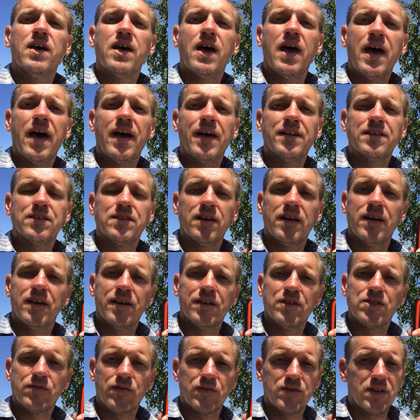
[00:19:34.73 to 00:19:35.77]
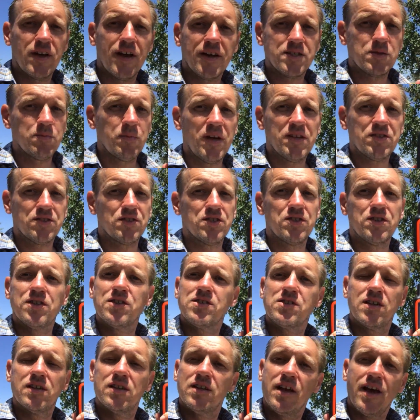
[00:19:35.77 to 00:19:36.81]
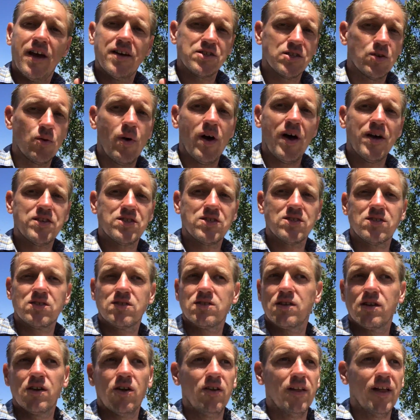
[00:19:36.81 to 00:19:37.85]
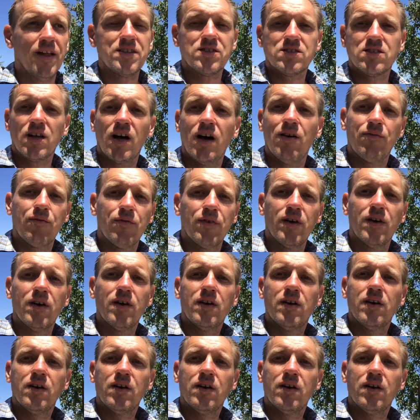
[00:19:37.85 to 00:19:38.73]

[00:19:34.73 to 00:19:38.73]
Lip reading: And it is for text messages, and the SOS and all that stuff